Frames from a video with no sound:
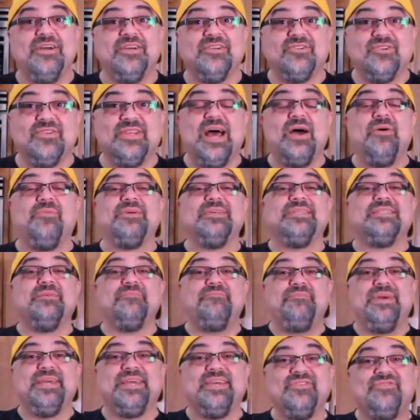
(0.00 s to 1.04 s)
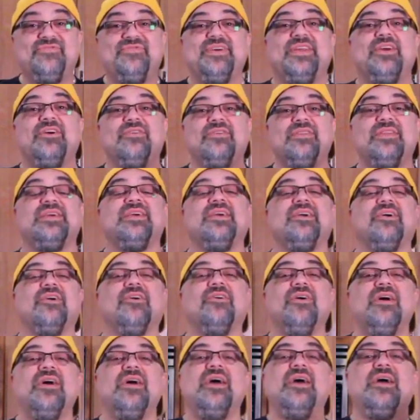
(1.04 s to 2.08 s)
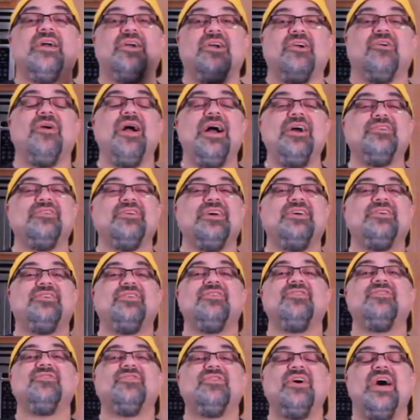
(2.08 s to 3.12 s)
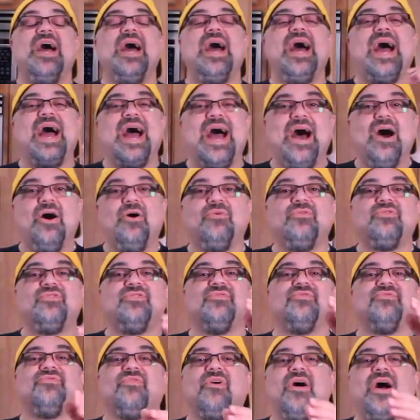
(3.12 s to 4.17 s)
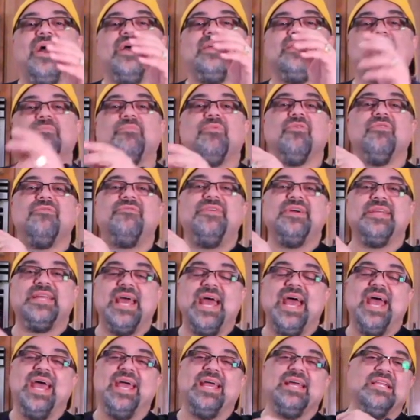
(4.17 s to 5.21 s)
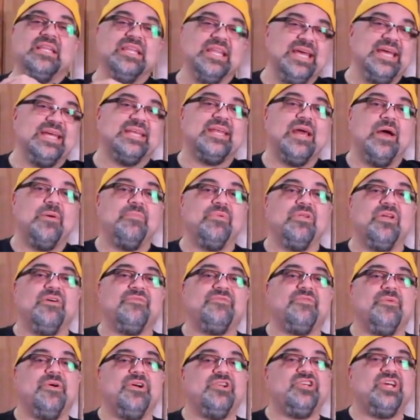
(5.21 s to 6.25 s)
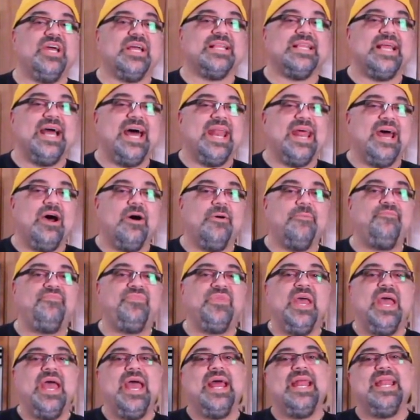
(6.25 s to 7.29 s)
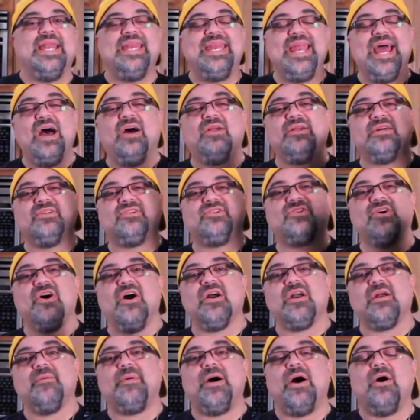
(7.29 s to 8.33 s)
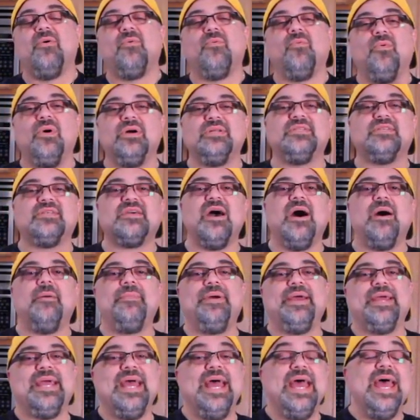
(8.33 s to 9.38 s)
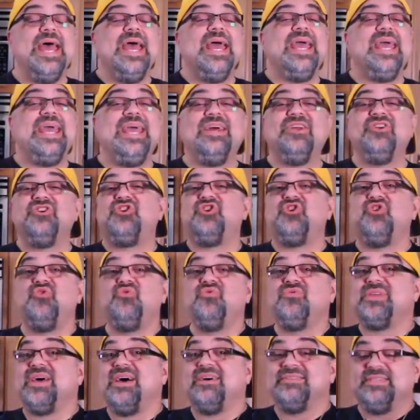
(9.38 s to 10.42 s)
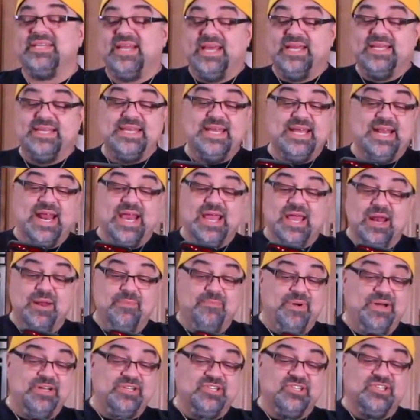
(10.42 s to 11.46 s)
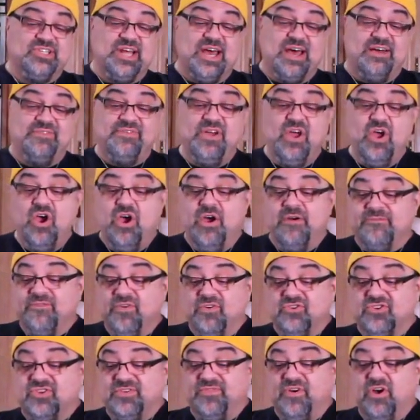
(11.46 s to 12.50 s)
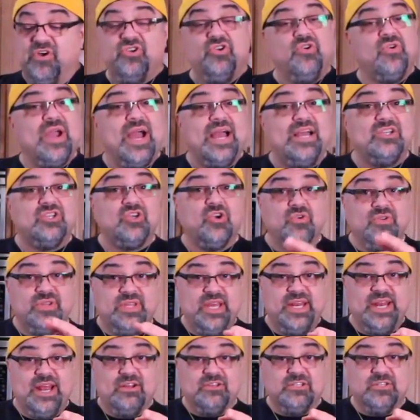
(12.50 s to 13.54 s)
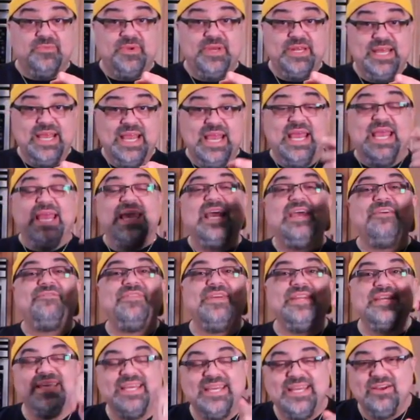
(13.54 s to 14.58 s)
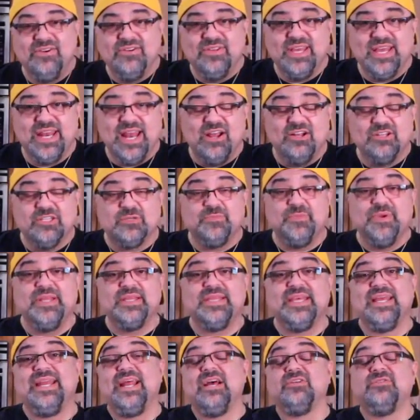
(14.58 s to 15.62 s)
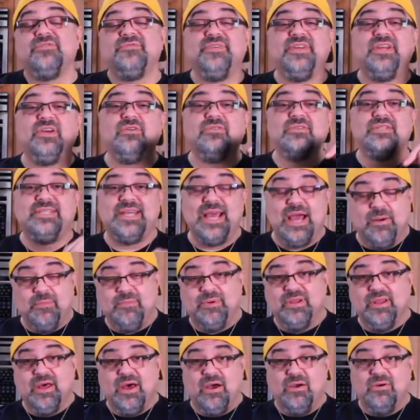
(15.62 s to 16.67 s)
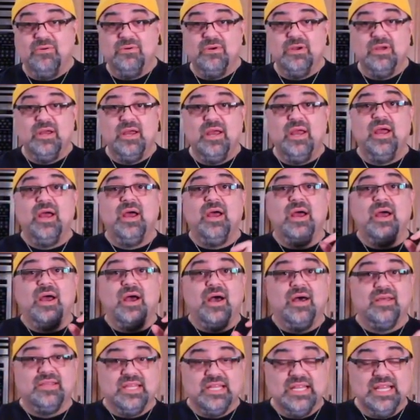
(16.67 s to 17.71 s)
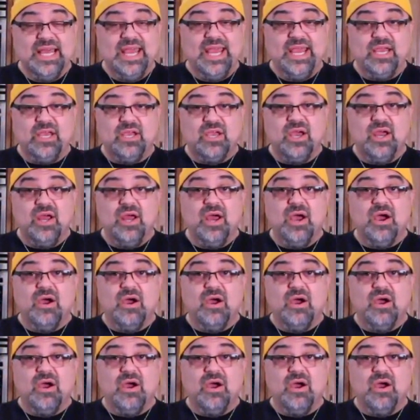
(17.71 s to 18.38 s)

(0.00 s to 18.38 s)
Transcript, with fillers: So that was the biggest video of the year. Congratulations. How to fry the perfect egg. Link down below if you want to check that out. Now let's talk about what's coming in 2018. I got a bunch of stuff. First of all, you guys heard the announcement. If you didn't hear the announcement, the announcement video is down below, uh, the link.